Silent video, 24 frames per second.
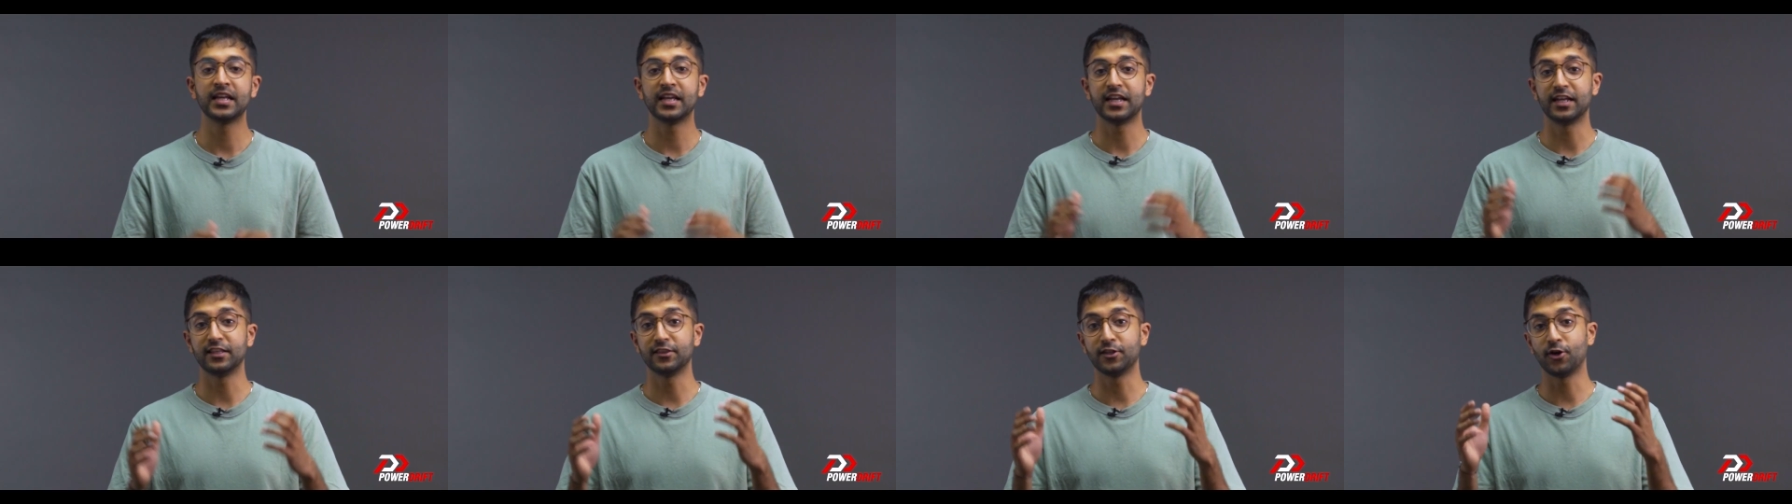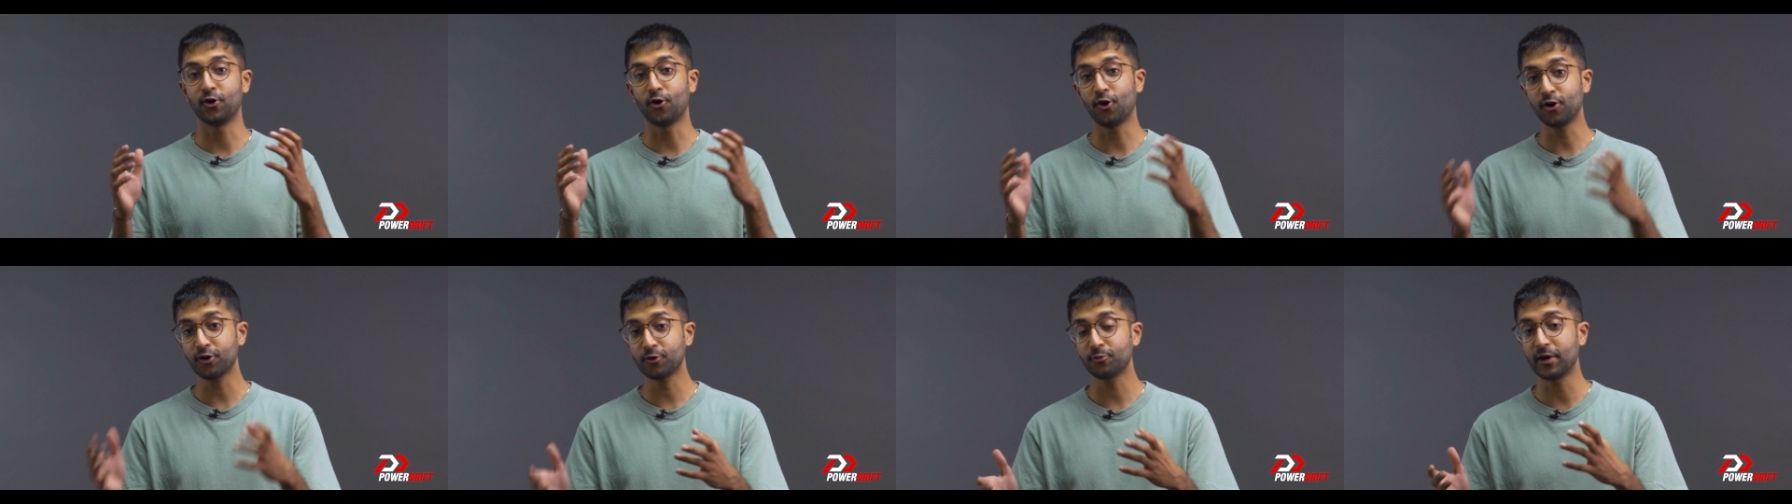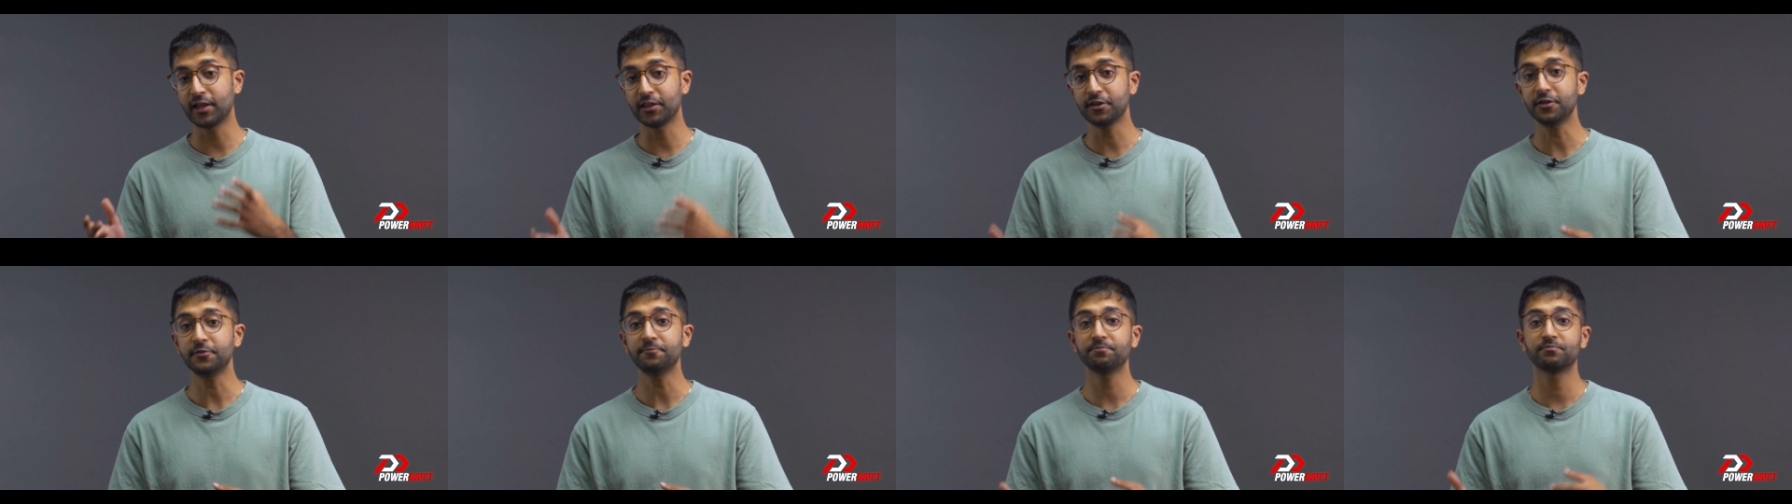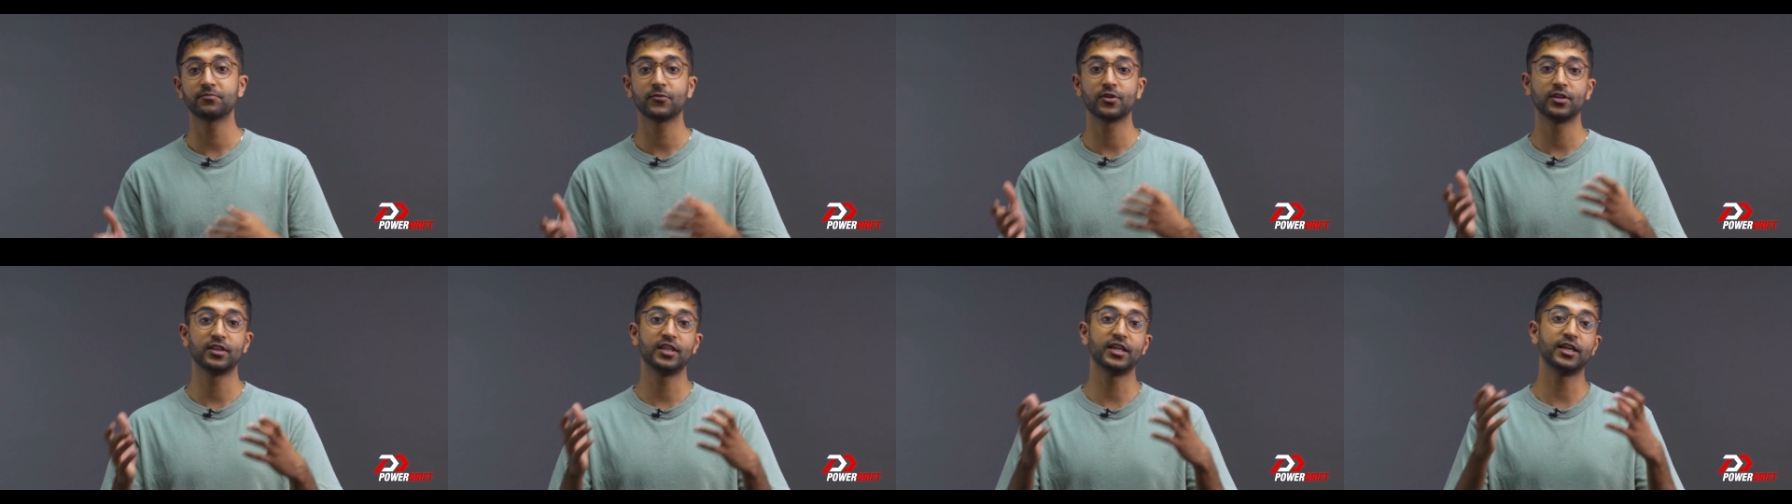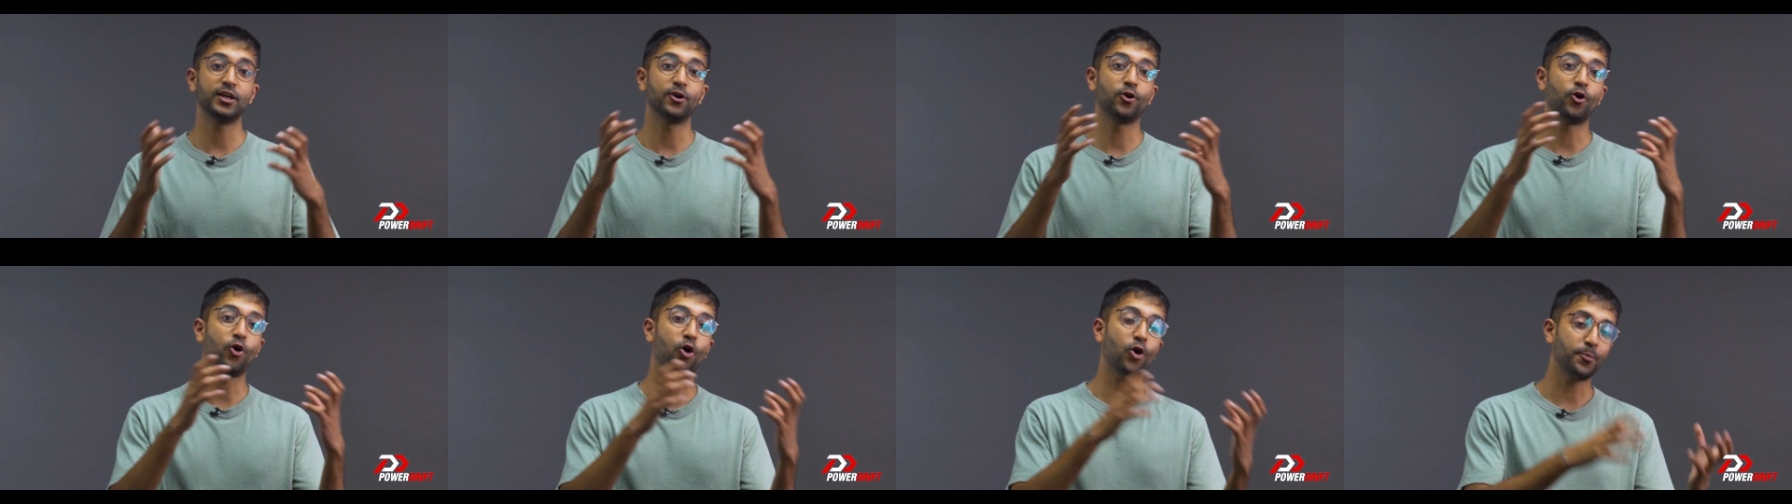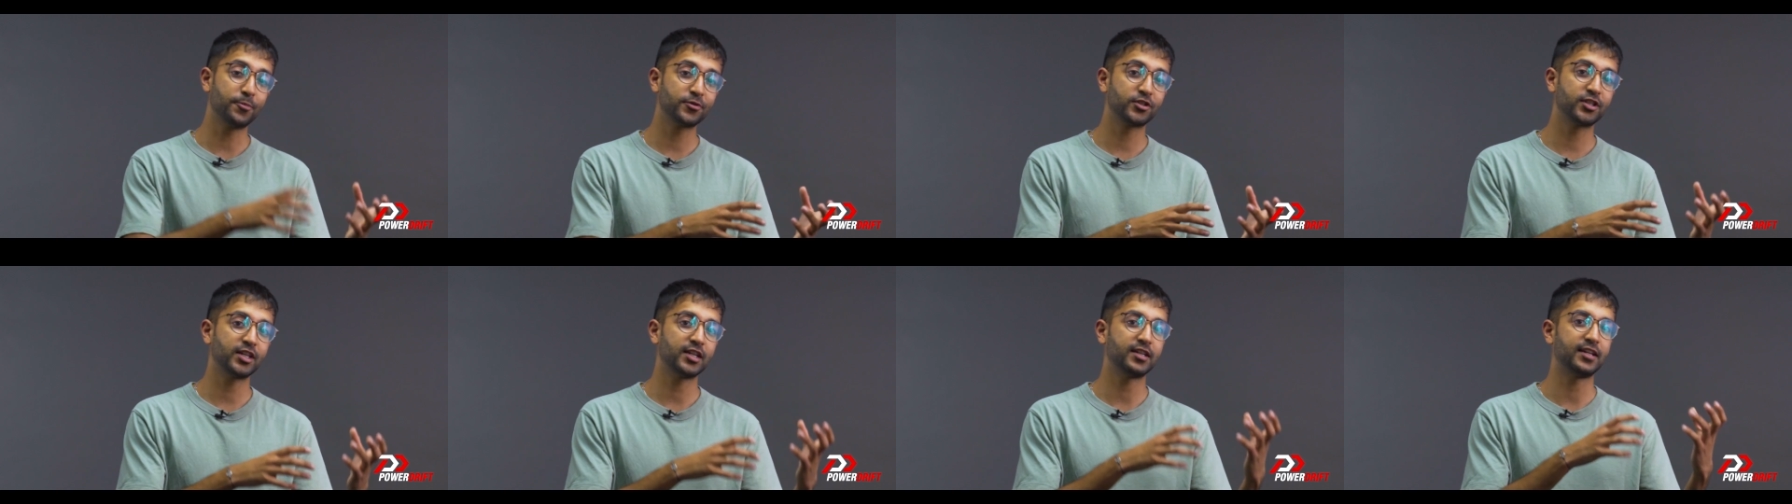In the hot weather, the
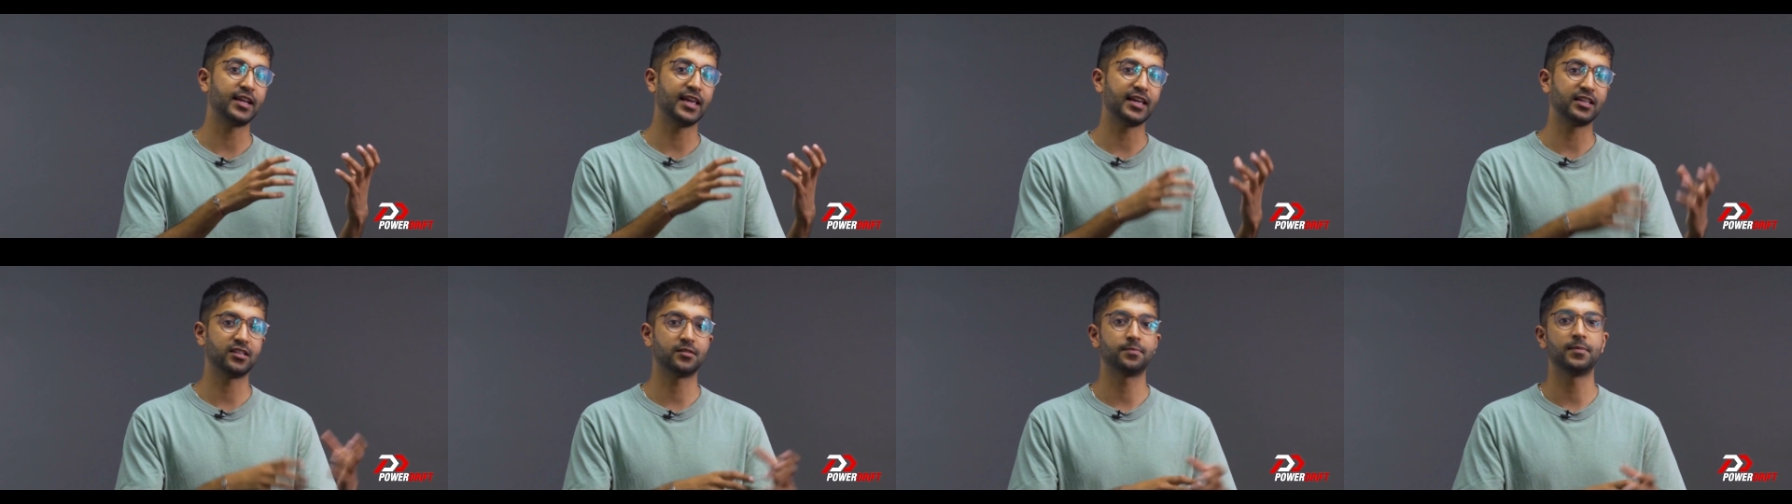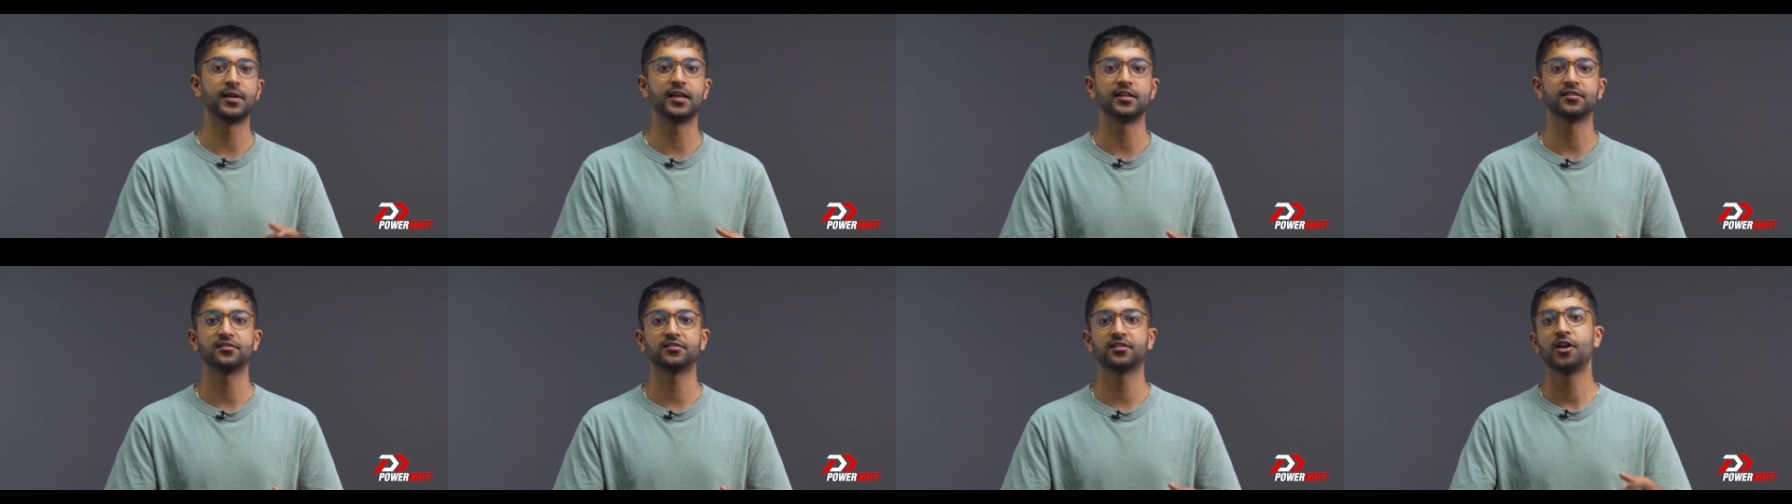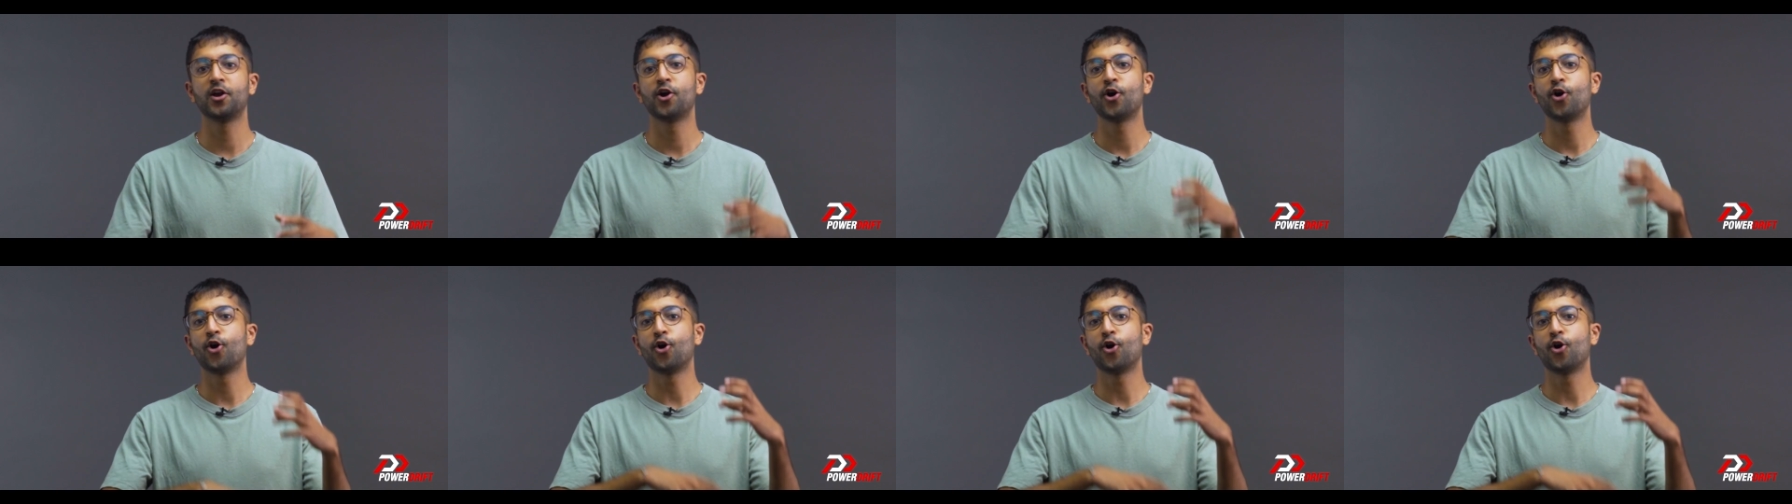opposite takes place.